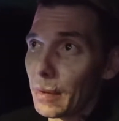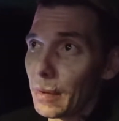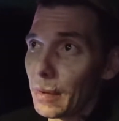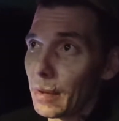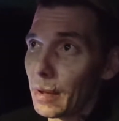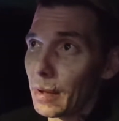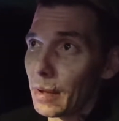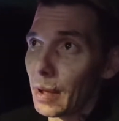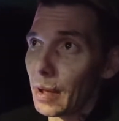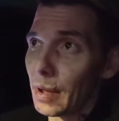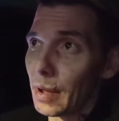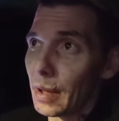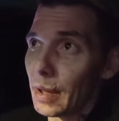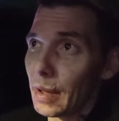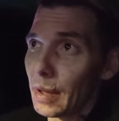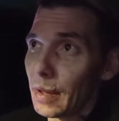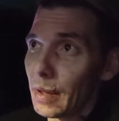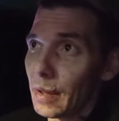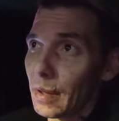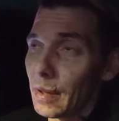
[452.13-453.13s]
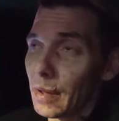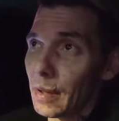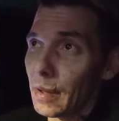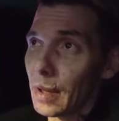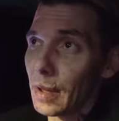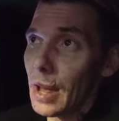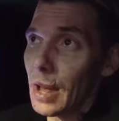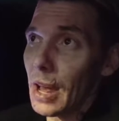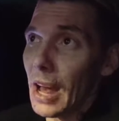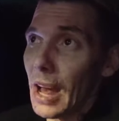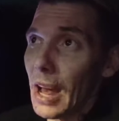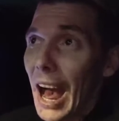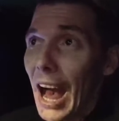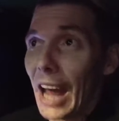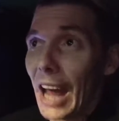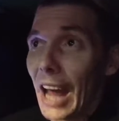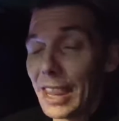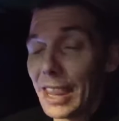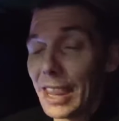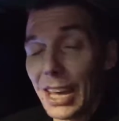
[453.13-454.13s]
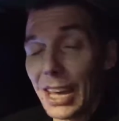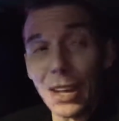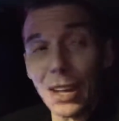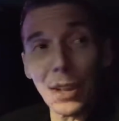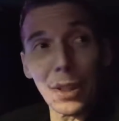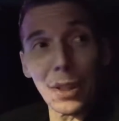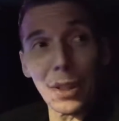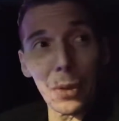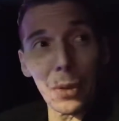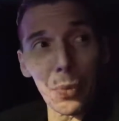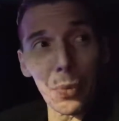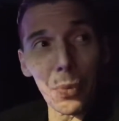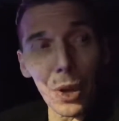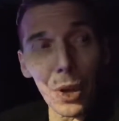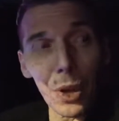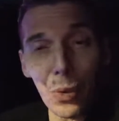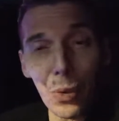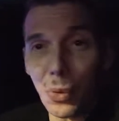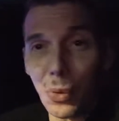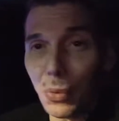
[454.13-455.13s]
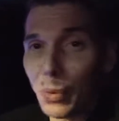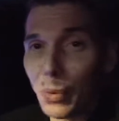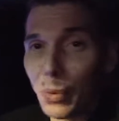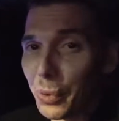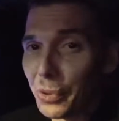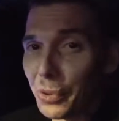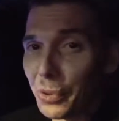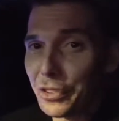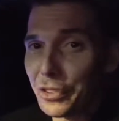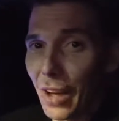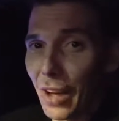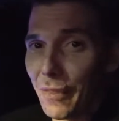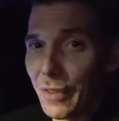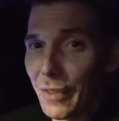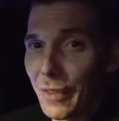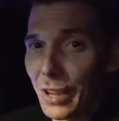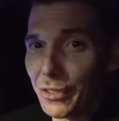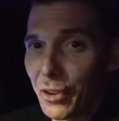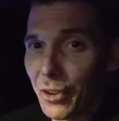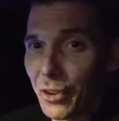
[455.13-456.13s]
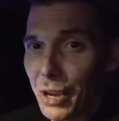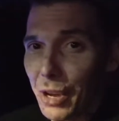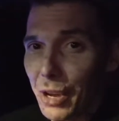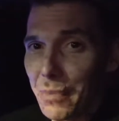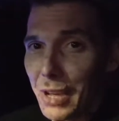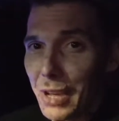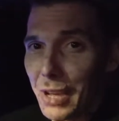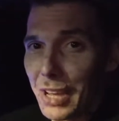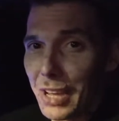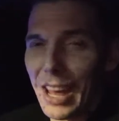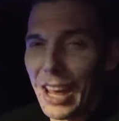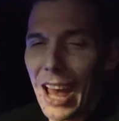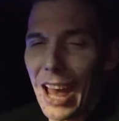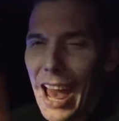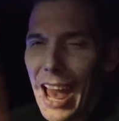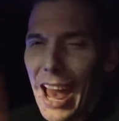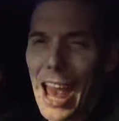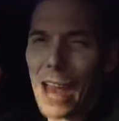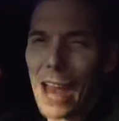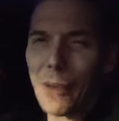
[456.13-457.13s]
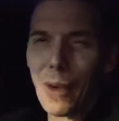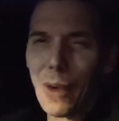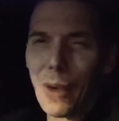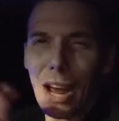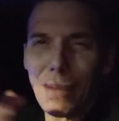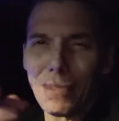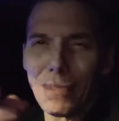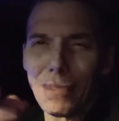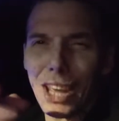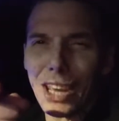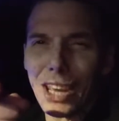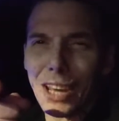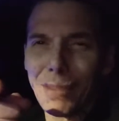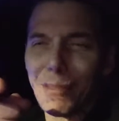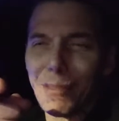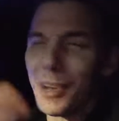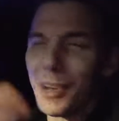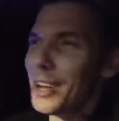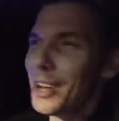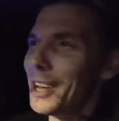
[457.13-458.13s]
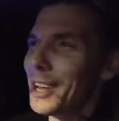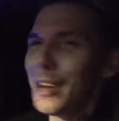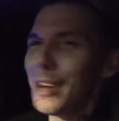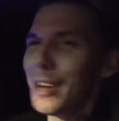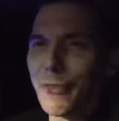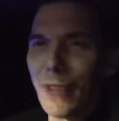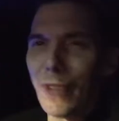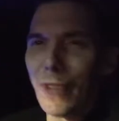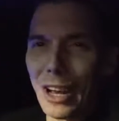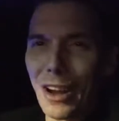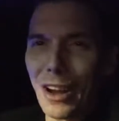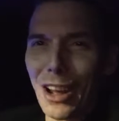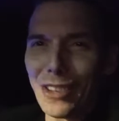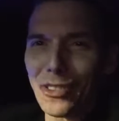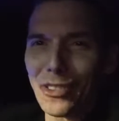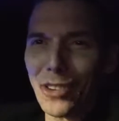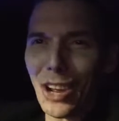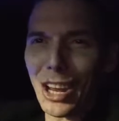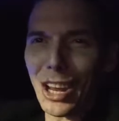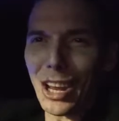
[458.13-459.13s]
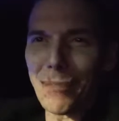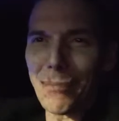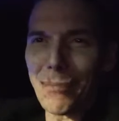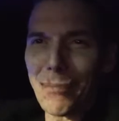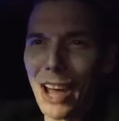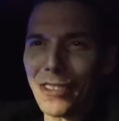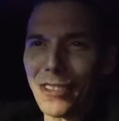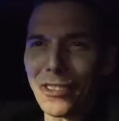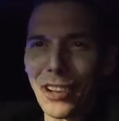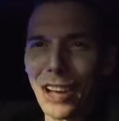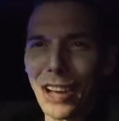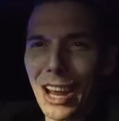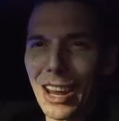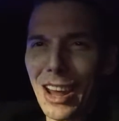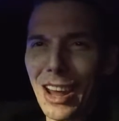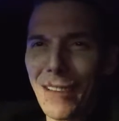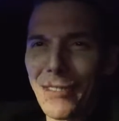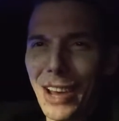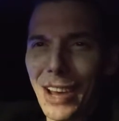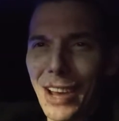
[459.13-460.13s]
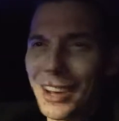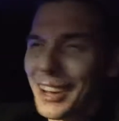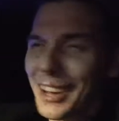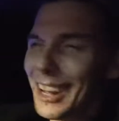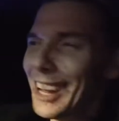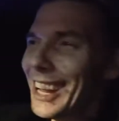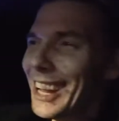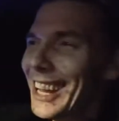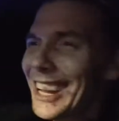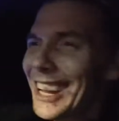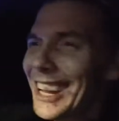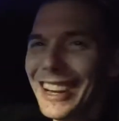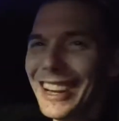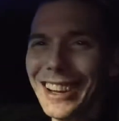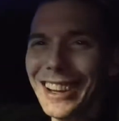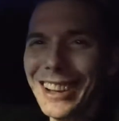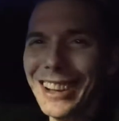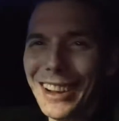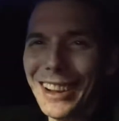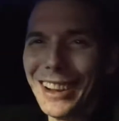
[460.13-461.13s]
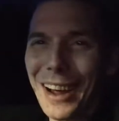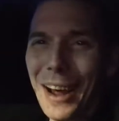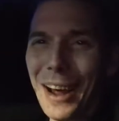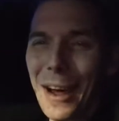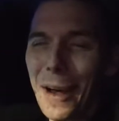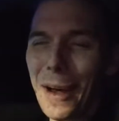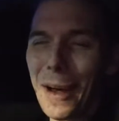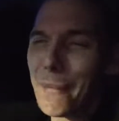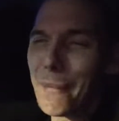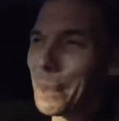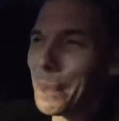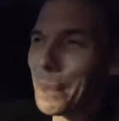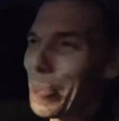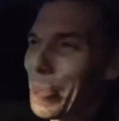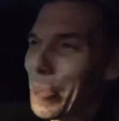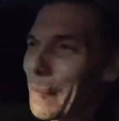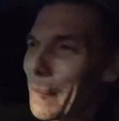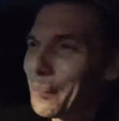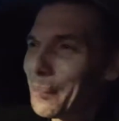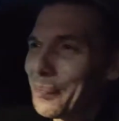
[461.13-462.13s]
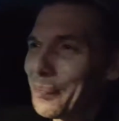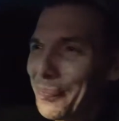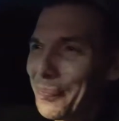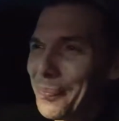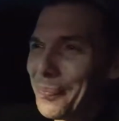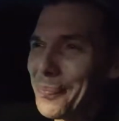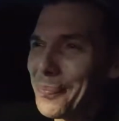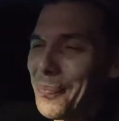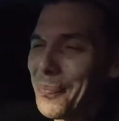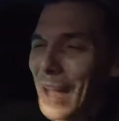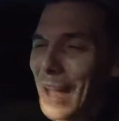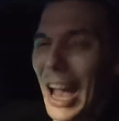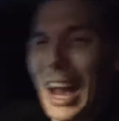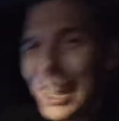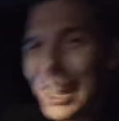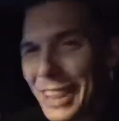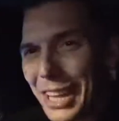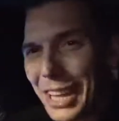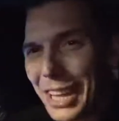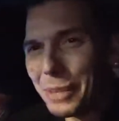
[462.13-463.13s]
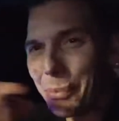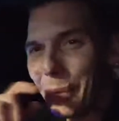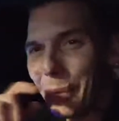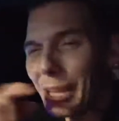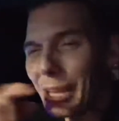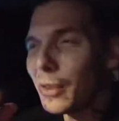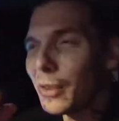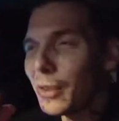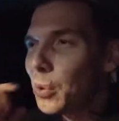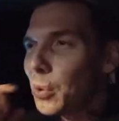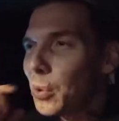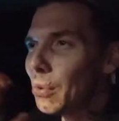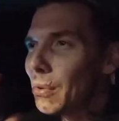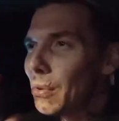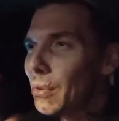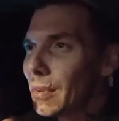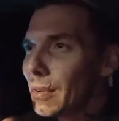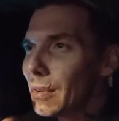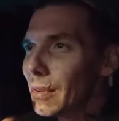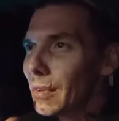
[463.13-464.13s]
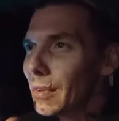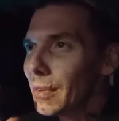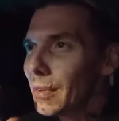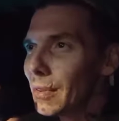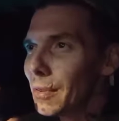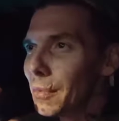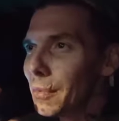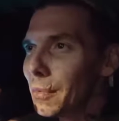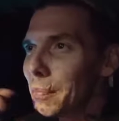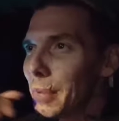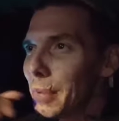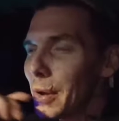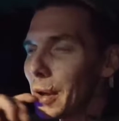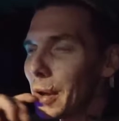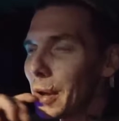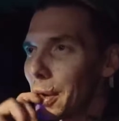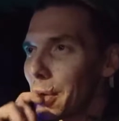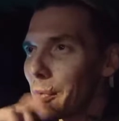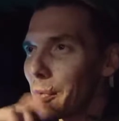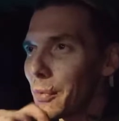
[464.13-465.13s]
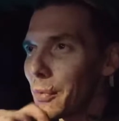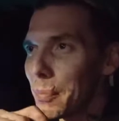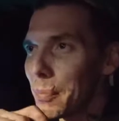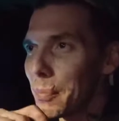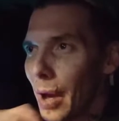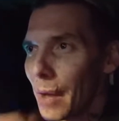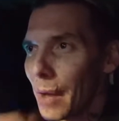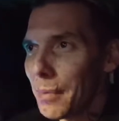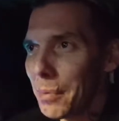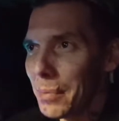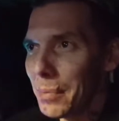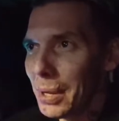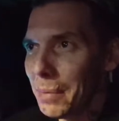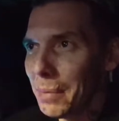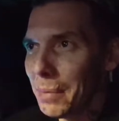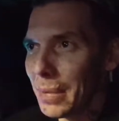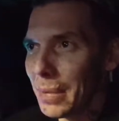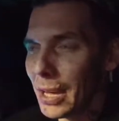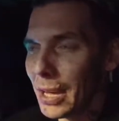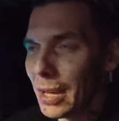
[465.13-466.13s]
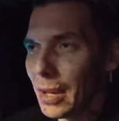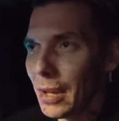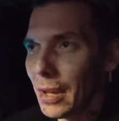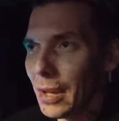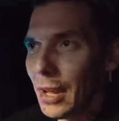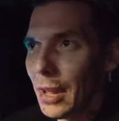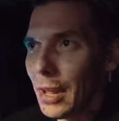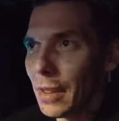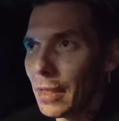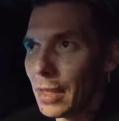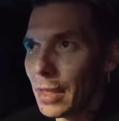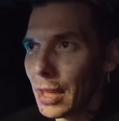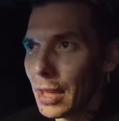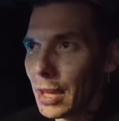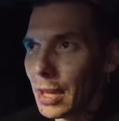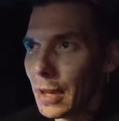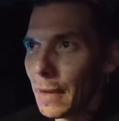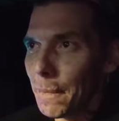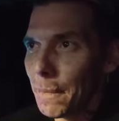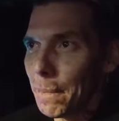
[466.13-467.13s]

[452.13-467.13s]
I think the real cool stuff is going to be, hey, what up, Dinkin? You fucking Australian bastard, I love you. I think the really cool part will probably be the